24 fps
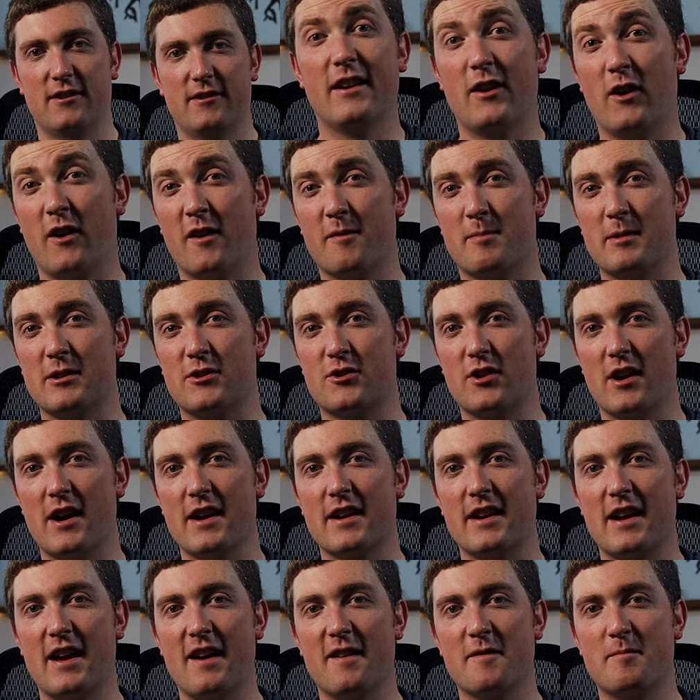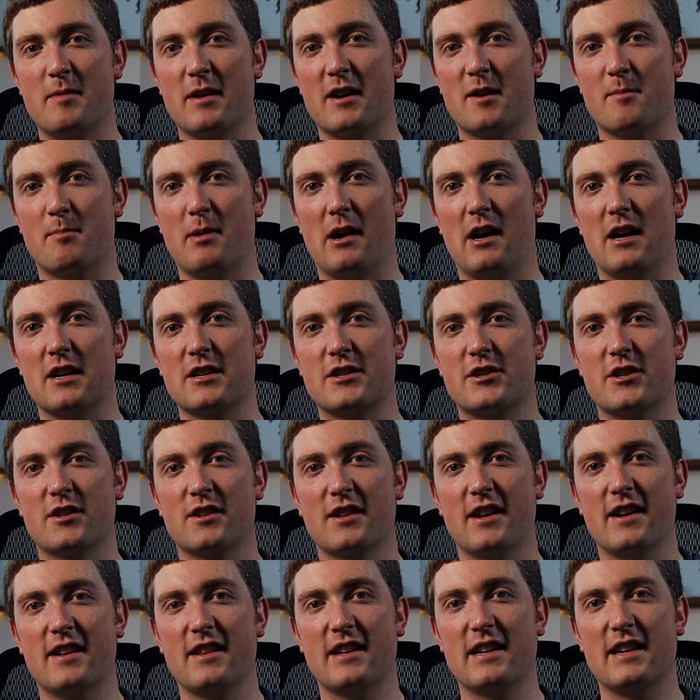Now I've been trying to have better posture
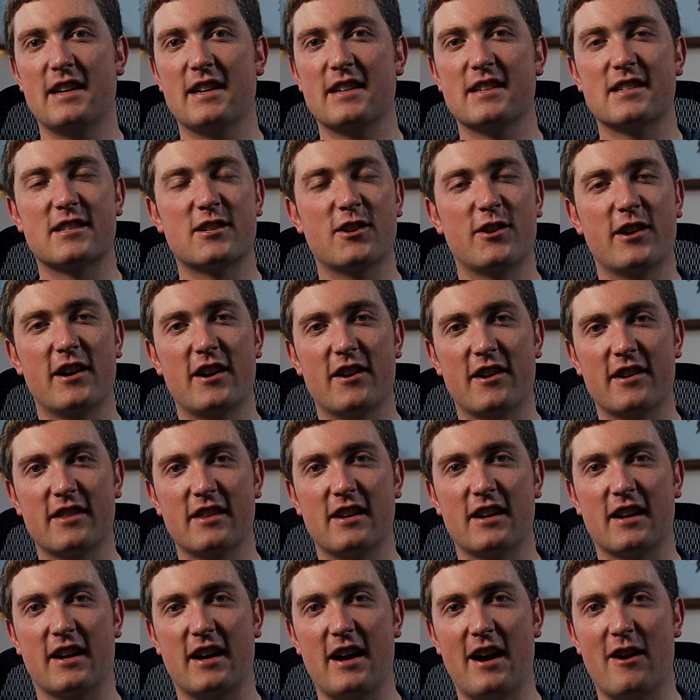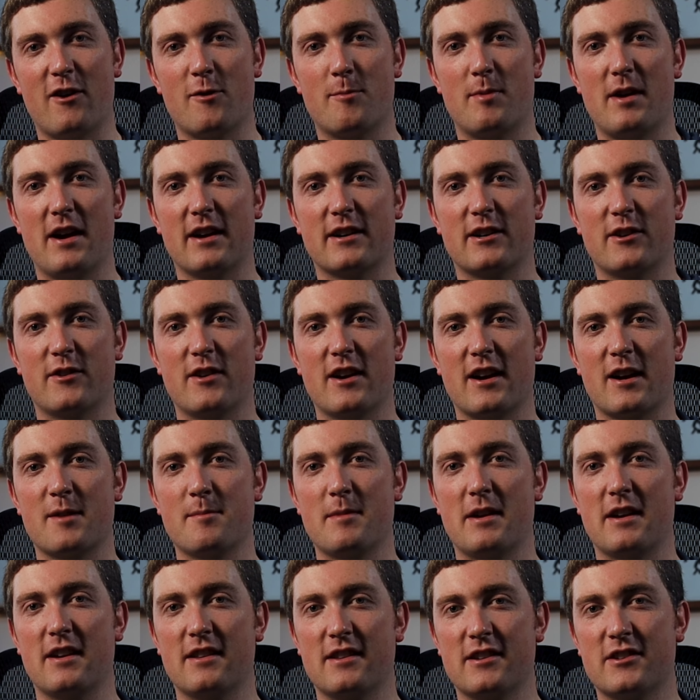lately, so hearing that a chiropractor
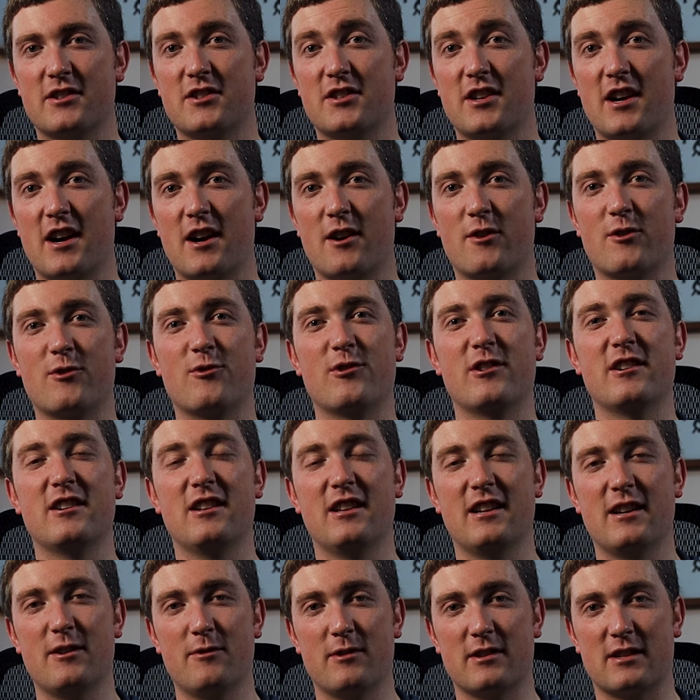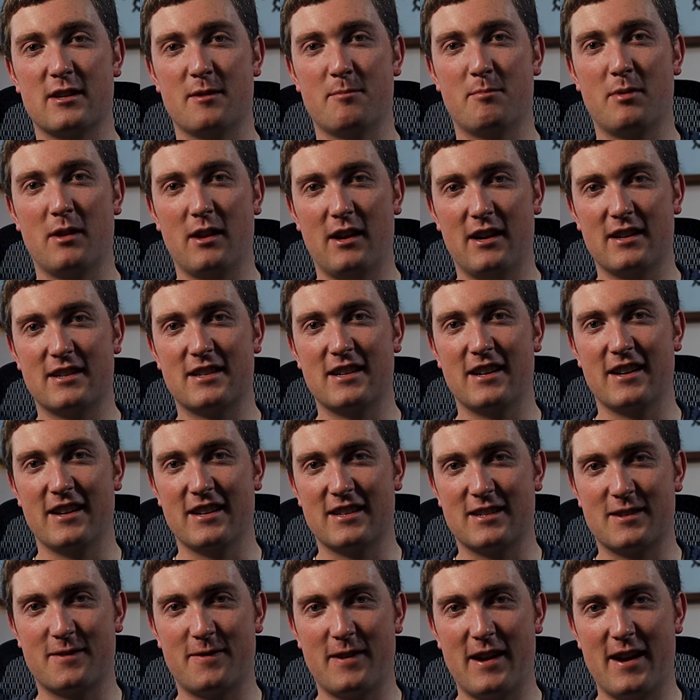recommended this chair really was a plus in
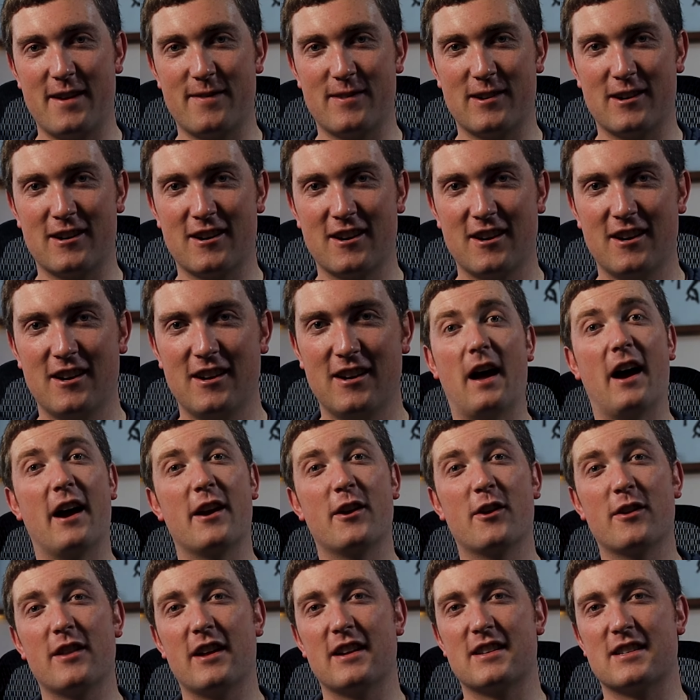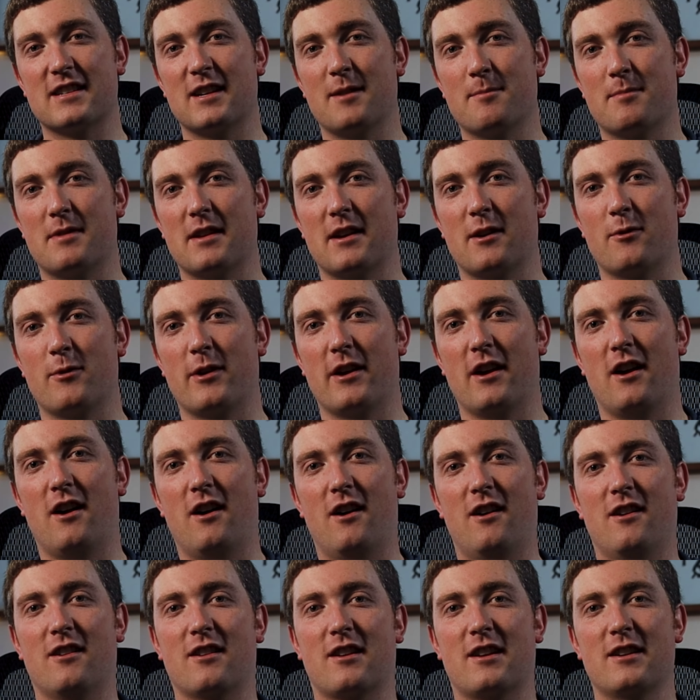its favor. I know that's something we
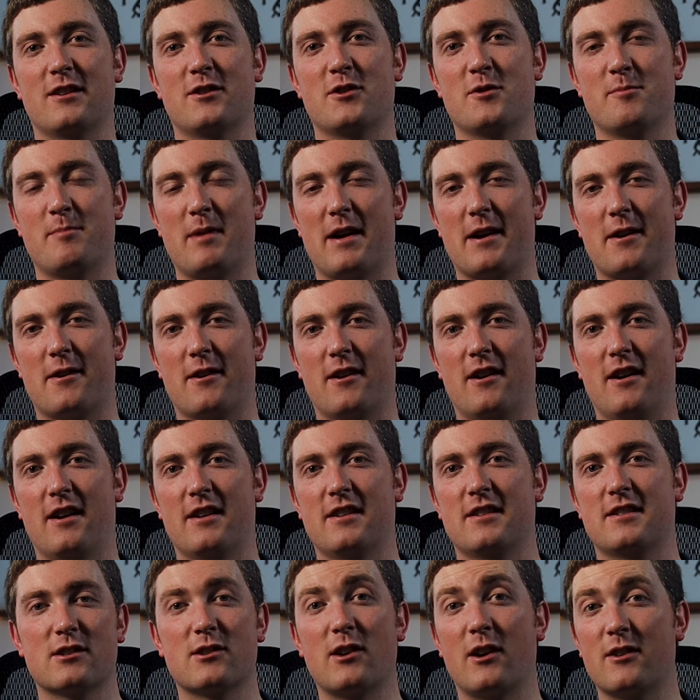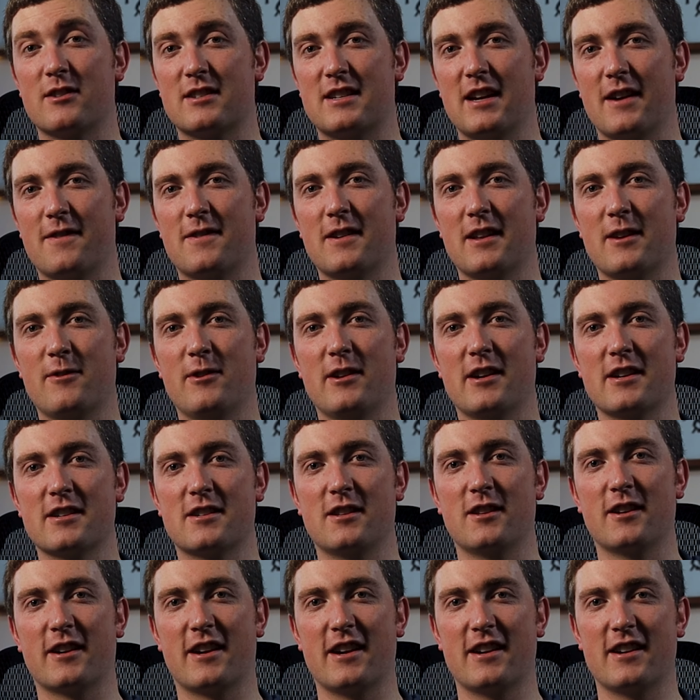all can do better on, so I was definitely willing to
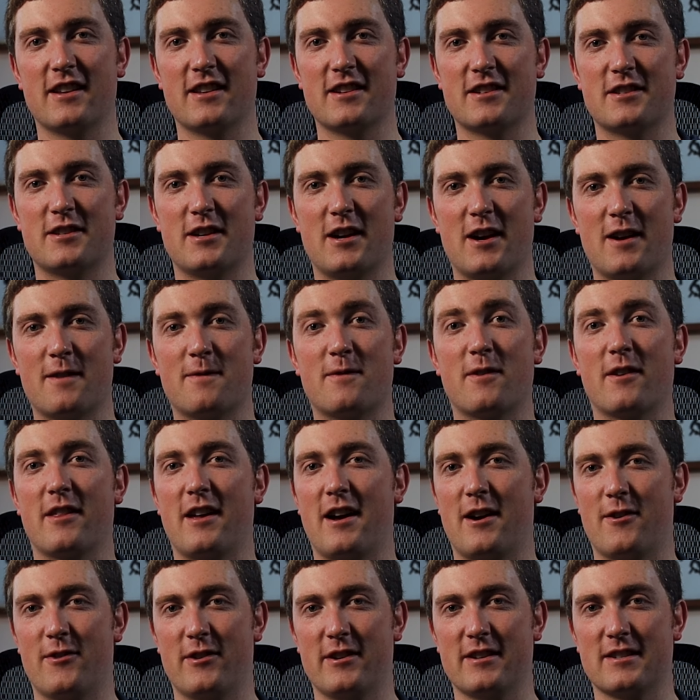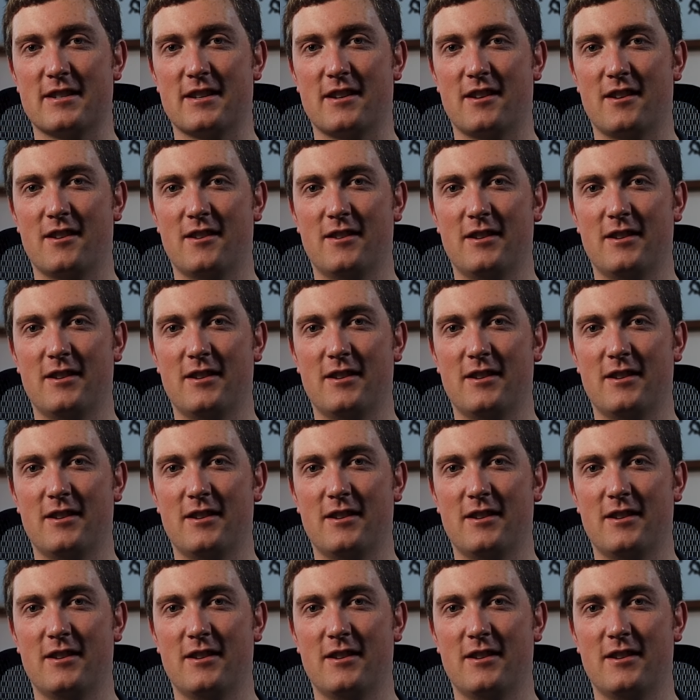look into this chair for that reason.